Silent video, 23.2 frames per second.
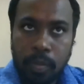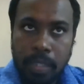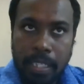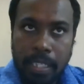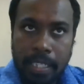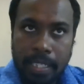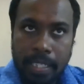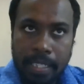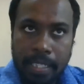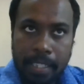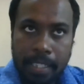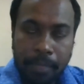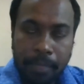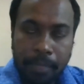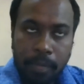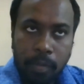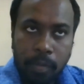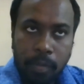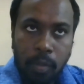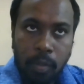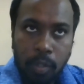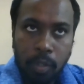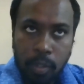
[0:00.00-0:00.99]

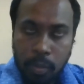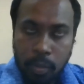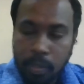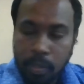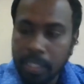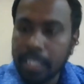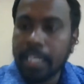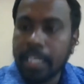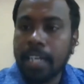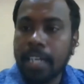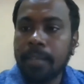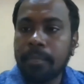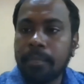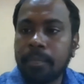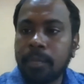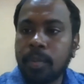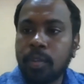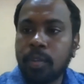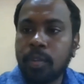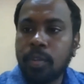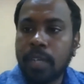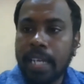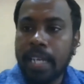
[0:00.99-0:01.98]

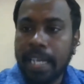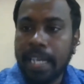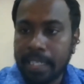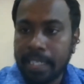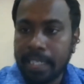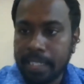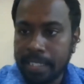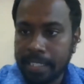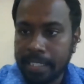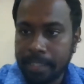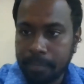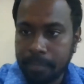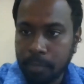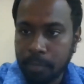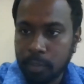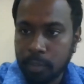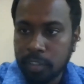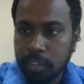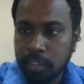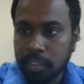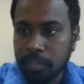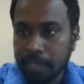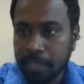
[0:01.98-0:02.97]
Nigambo and the
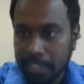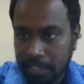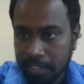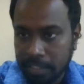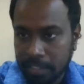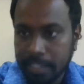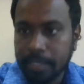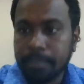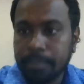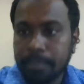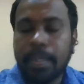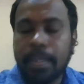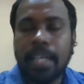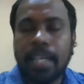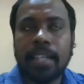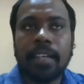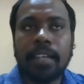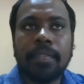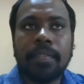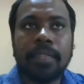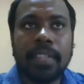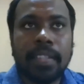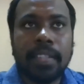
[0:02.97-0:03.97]
most western part
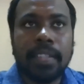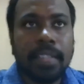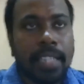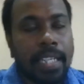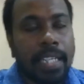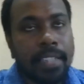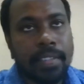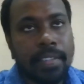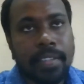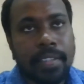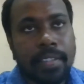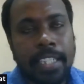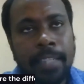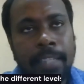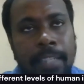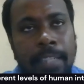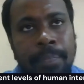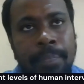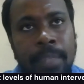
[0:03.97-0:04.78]
of the country,